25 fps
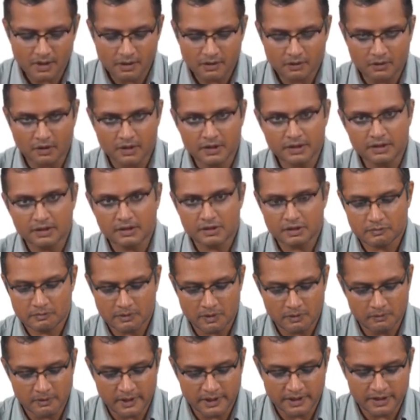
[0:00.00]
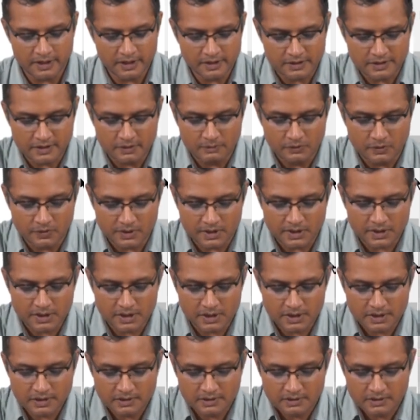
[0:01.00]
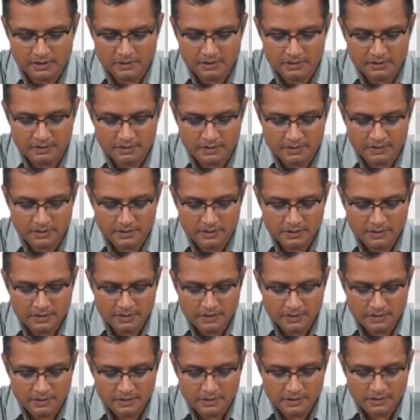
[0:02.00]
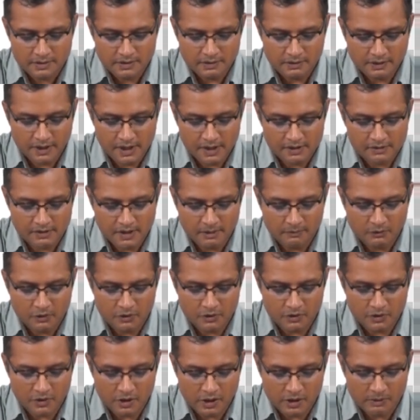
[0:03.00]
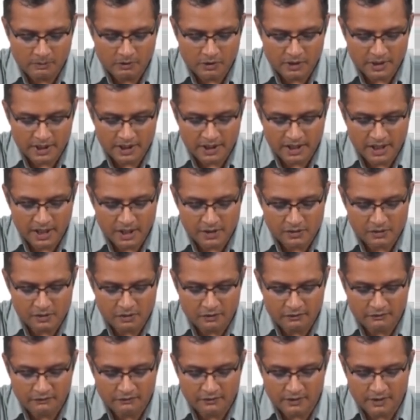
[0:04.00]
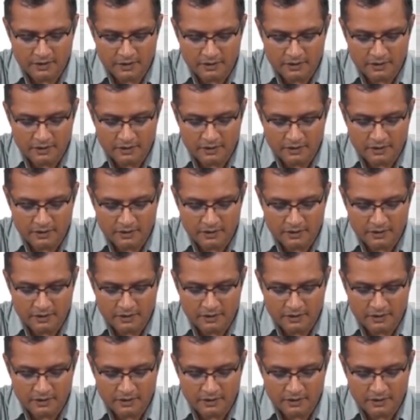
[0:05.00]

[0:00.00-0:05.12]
continuous probability distributions. Okay. So, I am going to talk about the case of